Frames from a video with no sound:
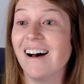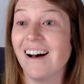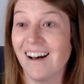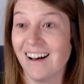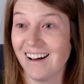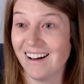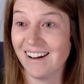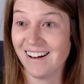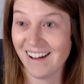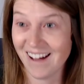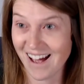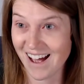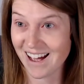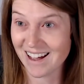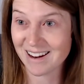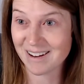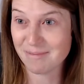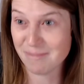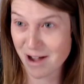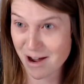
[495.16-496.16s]

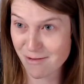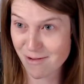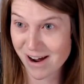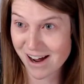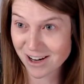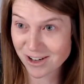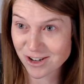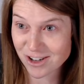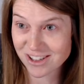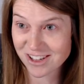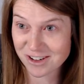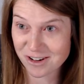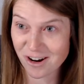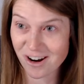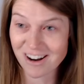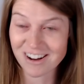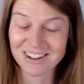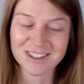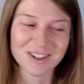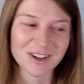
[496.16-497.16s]
at my ranch in the
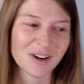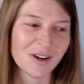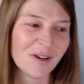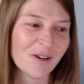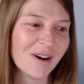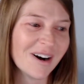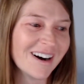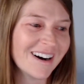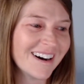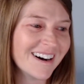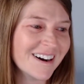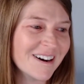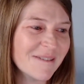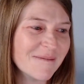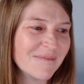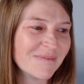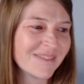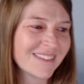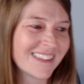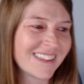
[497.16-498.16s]
dark. So
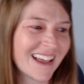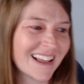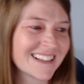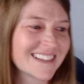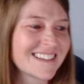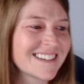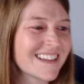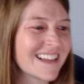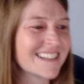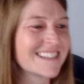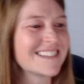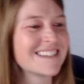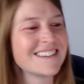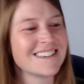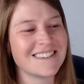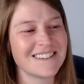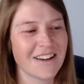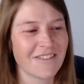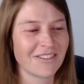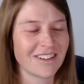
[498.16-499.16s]
that's
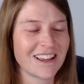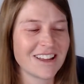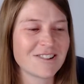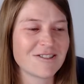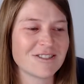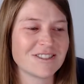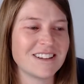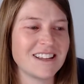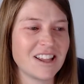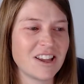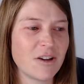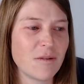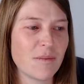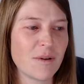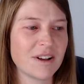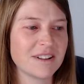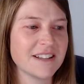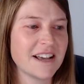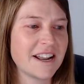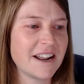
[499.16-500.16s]
definitely interesting that you
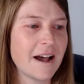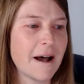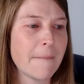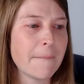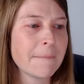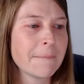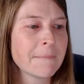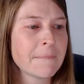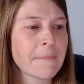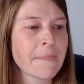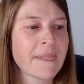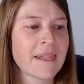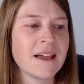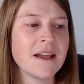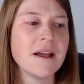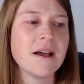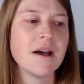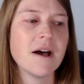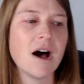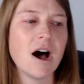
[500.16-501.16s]
bring that up.
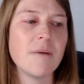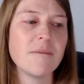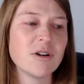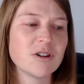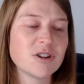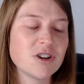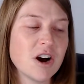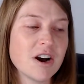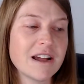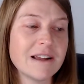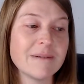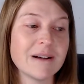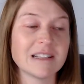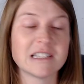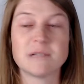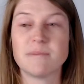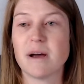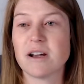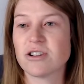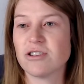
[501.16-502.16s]
You're talking
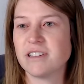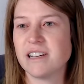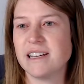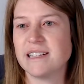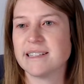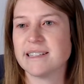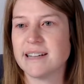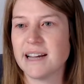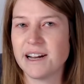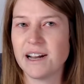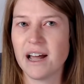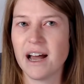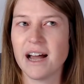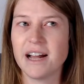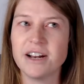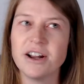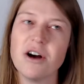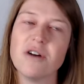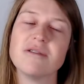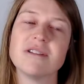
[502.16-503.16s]
about specialties, and I
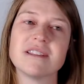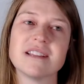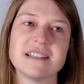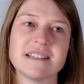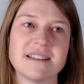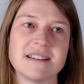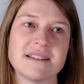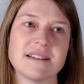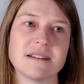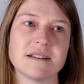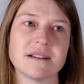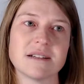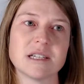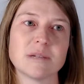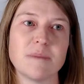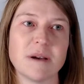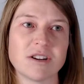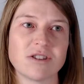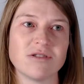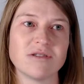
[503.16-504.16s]
know that this isn't a
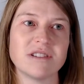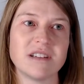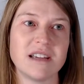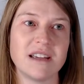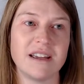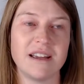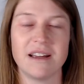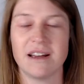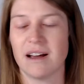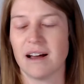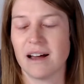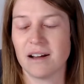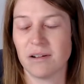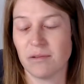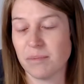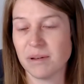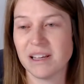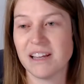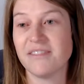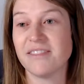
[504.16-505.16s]
specialty. I
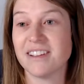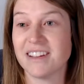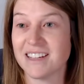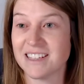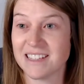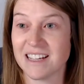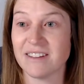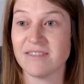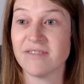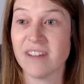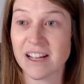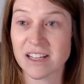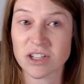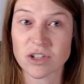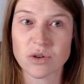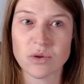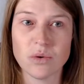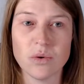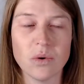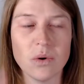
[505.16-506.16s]
don't believe it is in vet
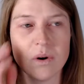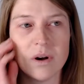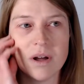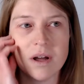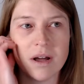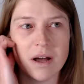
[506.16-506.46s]
school,